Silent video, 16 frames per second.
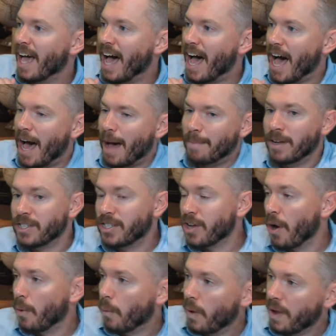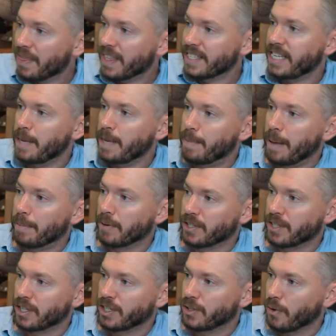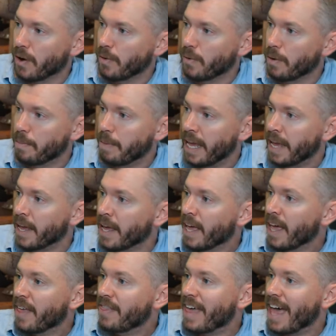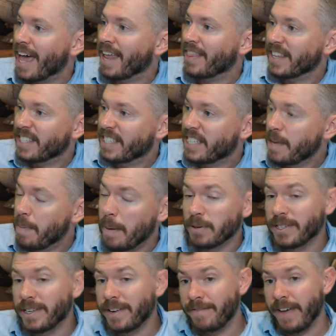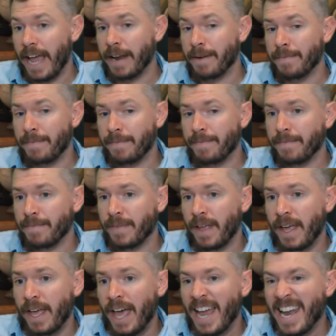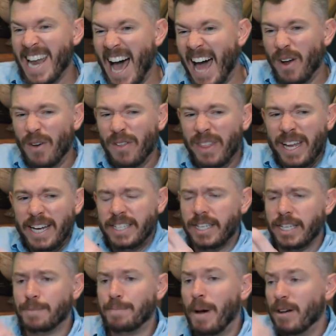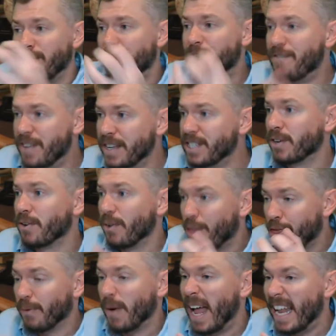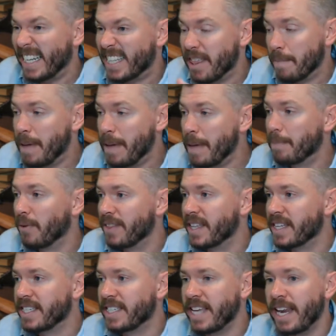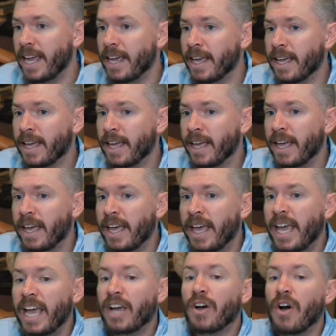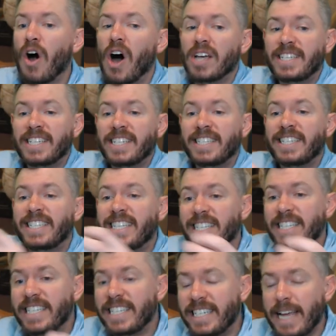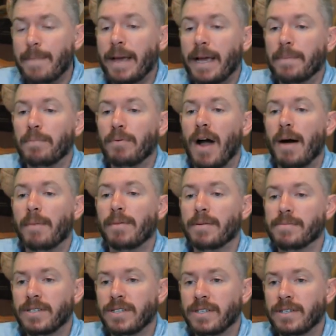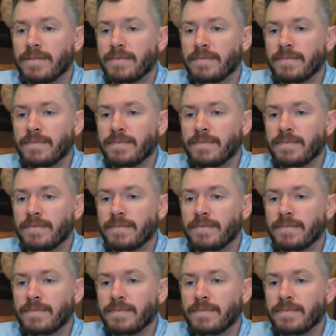Um, so with the Sea Peoples, the story would be that the Sea Peoples invade, and not only does this pose a physical threat to the people in the city, it causes systemic problems.